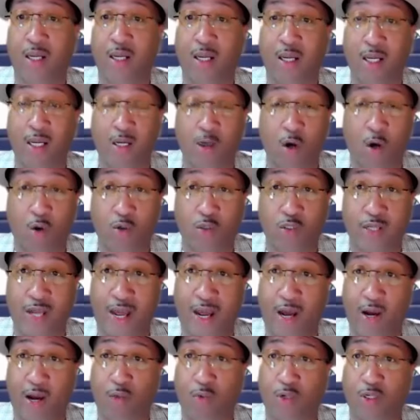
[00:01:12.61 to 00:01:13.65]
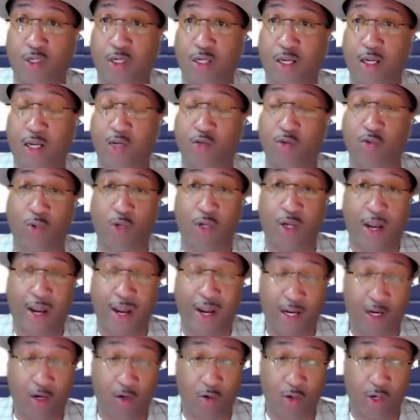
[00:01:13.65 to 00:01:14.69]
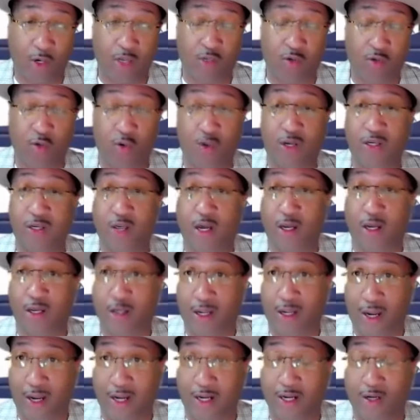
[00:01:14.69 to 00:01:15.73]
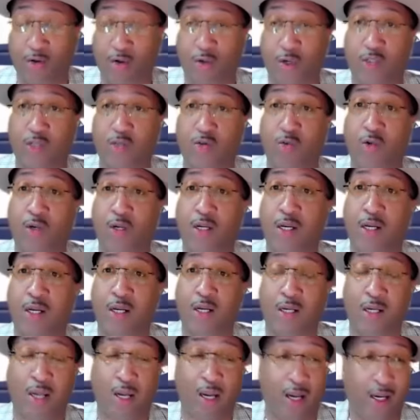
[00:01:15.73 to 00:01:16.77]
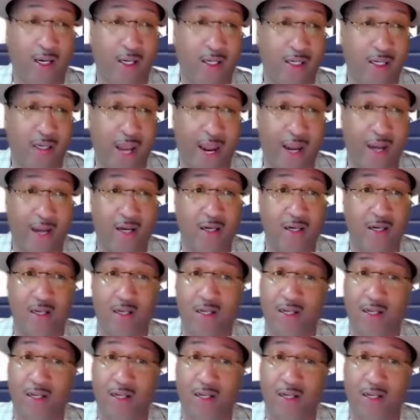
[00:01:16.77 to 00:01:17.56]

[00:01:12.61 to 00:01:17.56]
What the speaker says: he goes down with the injury, with an ankle injury, another ankle injury, and that,